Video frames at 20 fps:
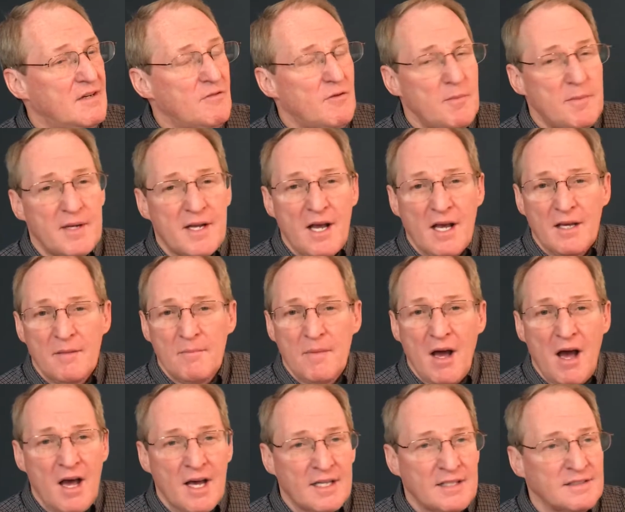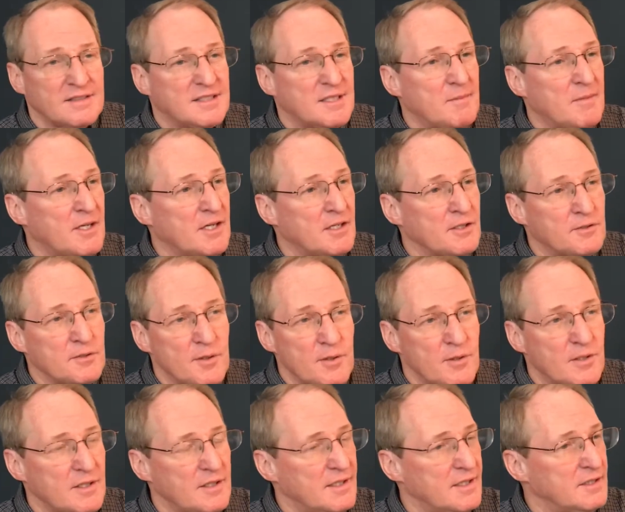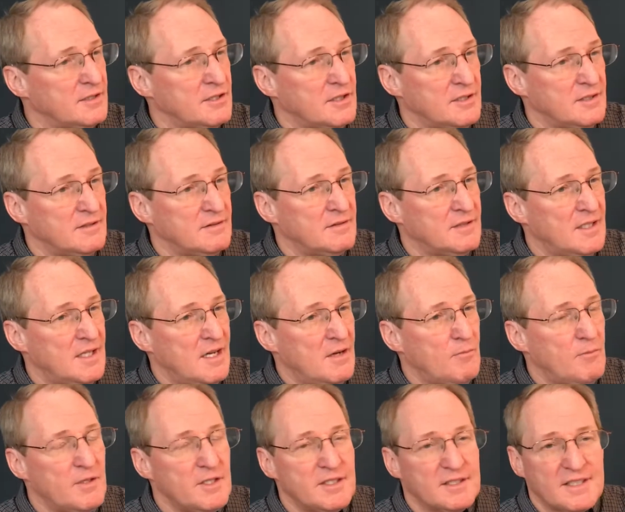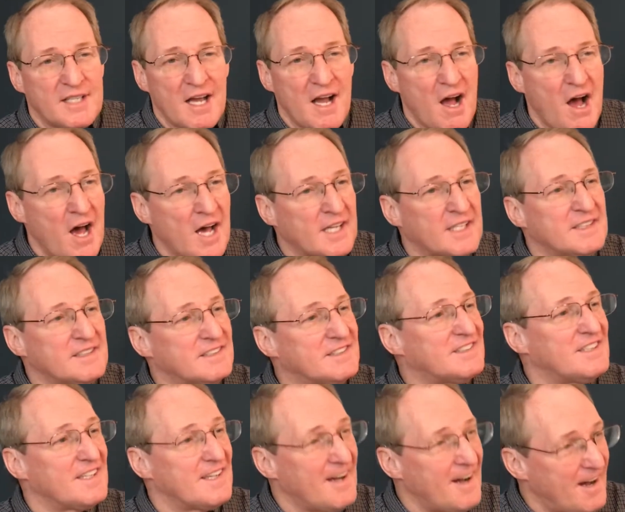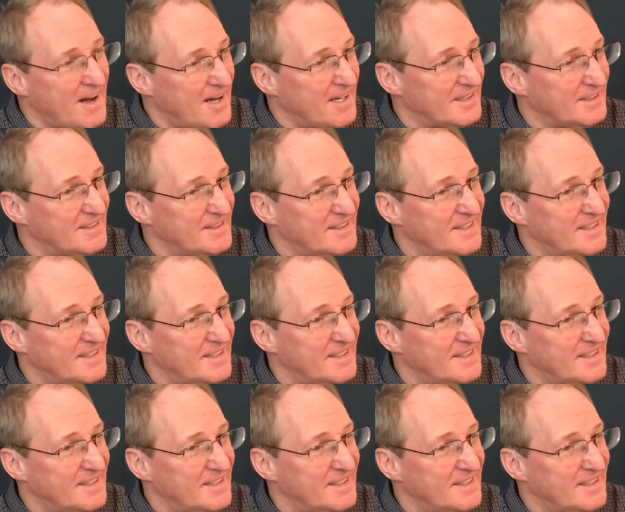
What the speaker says: We become honest about our true condition. We just get honest to God.